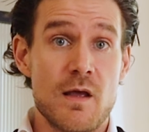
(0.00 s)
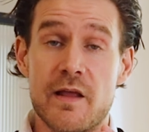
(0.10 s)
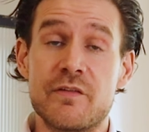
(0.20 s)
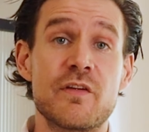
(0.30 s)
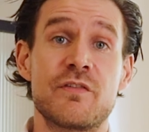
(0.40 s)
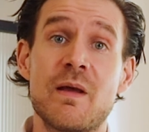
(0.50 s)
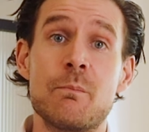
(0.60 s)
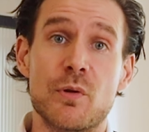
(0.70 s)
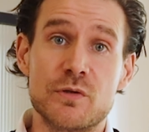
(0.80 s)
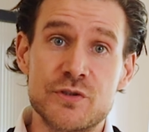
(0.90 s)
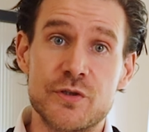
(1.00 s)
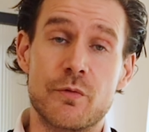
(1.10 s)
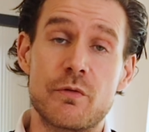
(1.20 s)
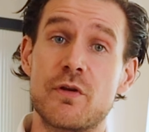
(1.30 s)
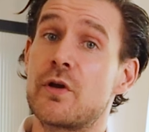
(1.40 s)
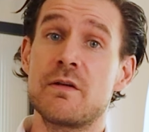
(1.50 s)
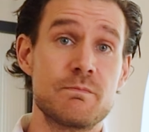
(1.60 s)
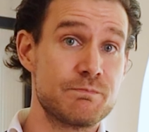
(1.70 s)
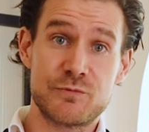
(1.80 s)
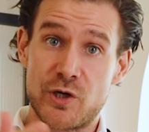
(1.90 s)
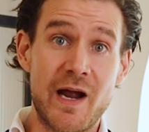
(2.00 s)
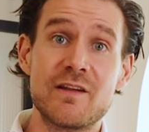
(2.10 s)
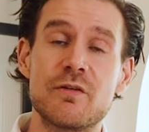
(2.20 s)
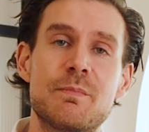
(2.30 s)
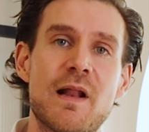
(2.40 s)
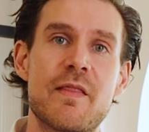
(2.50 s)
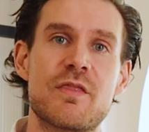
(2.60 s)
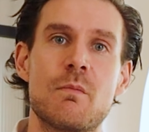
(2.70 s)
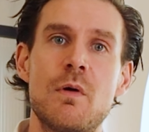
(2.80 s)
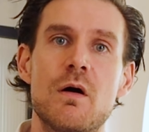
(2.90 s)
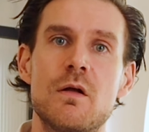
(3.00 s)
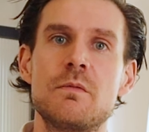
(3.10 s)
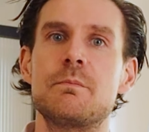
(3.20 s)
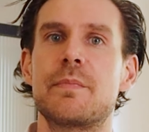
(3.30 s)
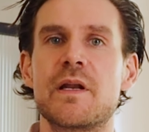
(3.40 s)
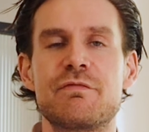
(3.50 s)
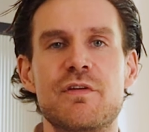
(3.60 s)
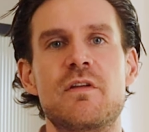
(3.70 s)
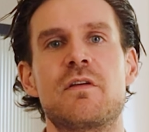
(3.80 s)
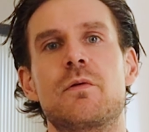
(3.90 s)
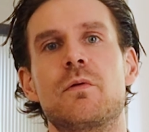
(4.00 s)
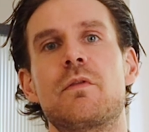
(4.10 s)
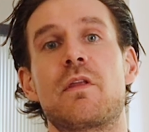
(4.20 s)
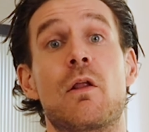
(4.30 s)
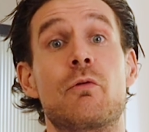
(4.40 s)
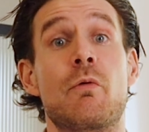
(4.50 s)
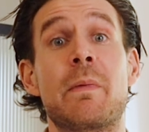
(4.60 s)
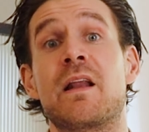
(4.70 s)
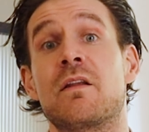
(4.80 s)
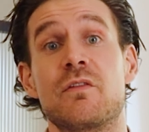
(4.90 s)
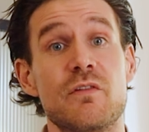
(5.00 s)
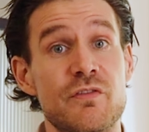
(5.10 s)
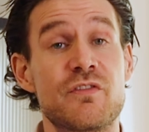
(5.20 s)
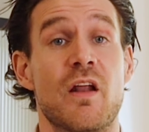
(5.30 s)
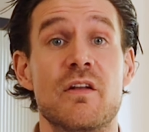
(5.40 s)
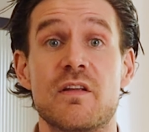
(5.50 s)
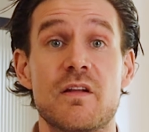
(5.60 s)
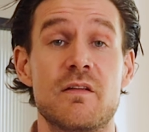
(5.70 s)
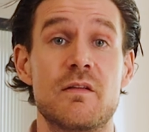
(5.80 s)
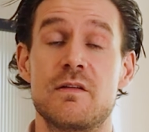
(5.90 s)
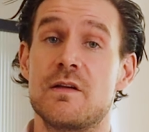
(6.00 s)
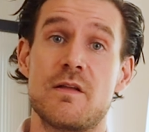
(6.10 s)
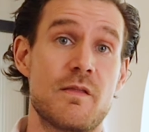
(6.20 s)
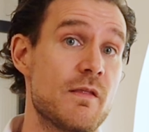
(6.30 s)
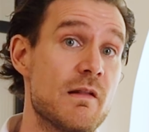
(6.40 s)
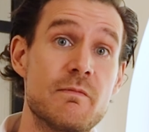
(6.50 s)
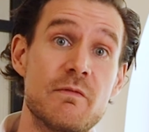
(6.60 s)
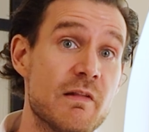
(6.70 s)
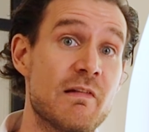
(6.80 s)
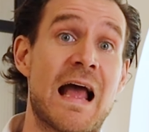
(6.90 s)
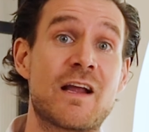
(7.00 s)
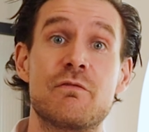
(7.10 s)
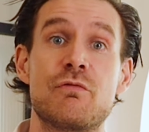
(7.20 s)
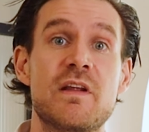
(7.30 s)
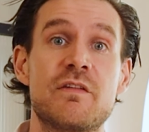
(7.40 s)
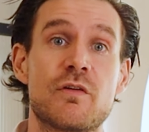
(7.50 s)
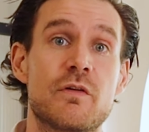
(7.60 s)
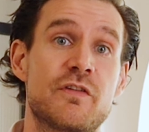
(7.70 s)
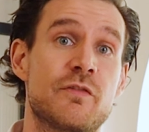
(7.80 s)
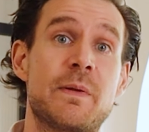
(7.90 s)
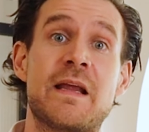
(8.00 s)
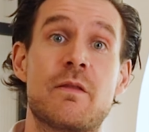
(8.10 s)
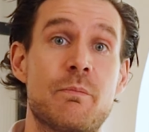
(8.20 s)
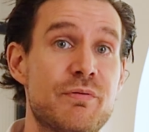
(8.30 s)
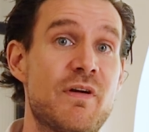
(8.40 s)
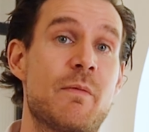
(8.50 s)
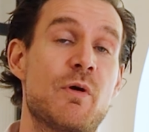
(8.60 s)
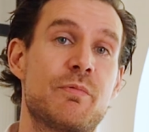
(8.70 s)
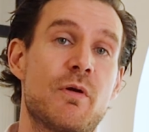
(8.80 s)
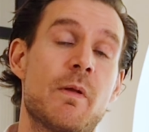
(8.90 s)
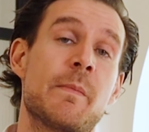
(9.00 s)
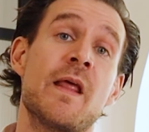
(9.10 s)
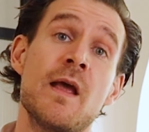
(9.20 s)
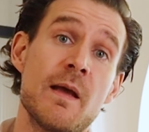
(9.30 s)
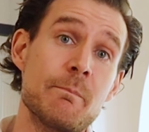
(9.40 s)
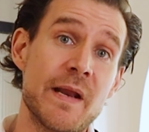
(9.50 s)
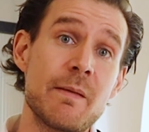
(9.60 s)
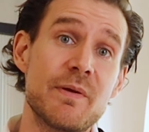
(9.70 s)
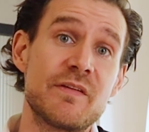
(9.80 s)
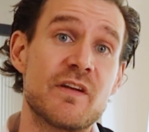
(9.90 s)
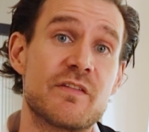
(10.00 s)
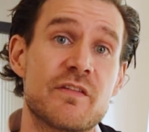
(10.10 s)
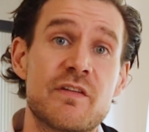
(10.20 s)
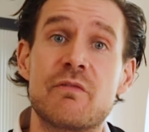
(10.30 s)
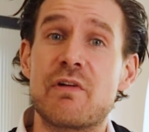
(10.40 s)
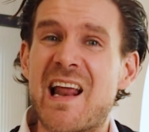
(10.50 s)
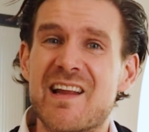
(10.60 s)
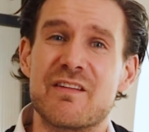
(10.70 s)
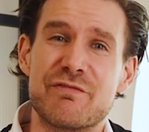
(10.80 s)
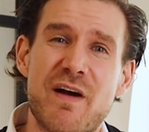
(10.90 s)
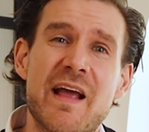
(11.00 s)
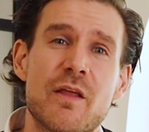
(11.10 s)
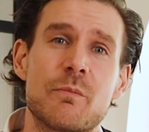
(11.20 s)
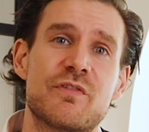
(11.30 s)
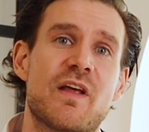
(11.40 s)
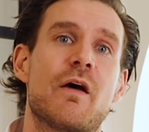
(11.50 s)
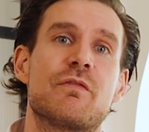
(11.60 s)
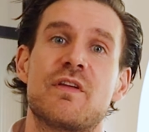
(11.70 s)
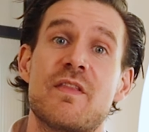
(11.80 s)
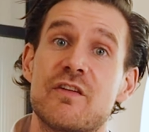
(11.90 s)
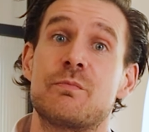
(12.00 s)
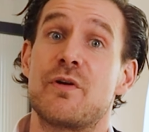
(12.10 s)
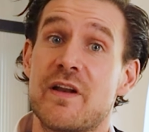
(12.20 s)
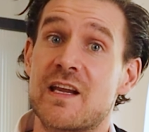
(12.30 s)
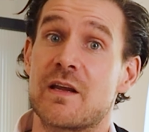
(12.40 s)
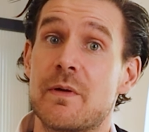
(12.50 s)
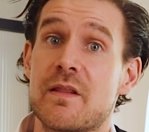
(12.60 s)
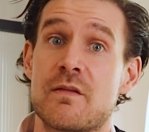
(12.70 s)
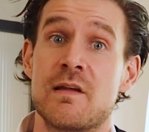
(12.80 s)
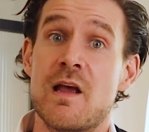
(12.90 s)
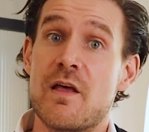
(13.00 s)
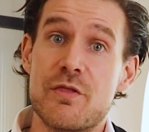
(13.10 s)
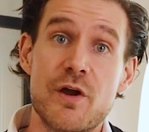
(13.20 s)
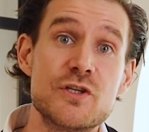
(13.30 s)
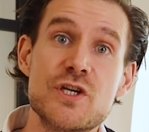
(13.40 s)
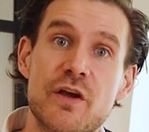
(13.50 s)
It's a simple truth. You can try to plant them all, but if you do, they'll remain stunted. Lack of resources being the primary problem. And many businesses in reality find themselves in this predicament. They're